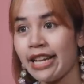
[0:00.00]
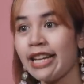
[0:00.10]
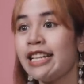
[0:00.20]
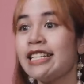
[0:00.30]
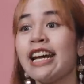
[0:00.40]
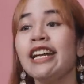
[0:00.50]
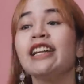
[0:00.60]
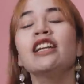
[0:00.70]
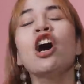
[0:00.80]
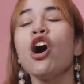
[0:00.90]
And then they
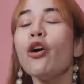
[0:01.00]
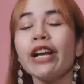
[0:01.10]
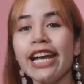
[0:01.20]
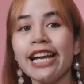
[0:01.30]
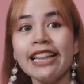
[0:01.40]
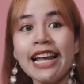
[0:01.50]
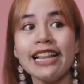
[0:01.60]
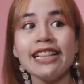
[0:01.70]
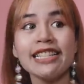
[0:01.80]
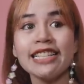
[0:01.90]
decided, okay,
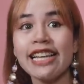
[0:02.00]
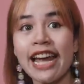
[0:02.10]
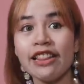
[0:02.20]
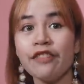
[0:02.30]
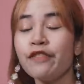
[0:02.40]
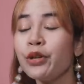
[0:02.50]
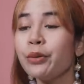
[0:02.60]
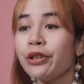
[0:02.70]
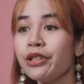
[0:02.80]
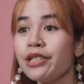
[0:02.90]
let's get the
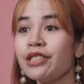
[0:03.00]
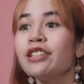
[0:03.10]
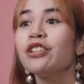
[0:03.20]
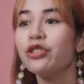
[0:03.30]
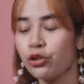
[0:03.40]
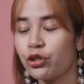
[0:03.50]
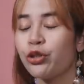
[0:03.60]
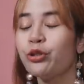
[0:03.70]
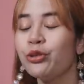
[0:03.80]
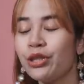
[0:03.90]
viewers to
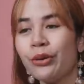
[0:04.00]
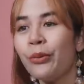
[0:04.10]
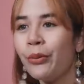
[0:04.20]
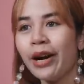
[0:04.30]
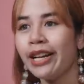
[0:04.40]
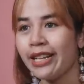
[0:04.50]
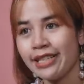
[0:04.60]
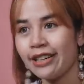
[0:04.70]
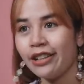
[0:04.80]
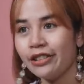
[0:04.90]
choose what I
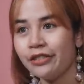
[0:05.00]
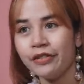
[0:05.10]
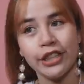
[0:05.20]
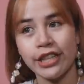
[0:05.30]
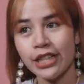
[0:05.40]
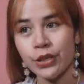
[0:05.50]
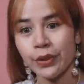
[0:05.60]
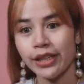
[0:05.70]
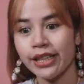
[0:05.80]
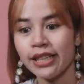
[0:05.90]
style for the next
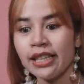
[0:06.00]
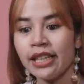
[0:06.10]
week.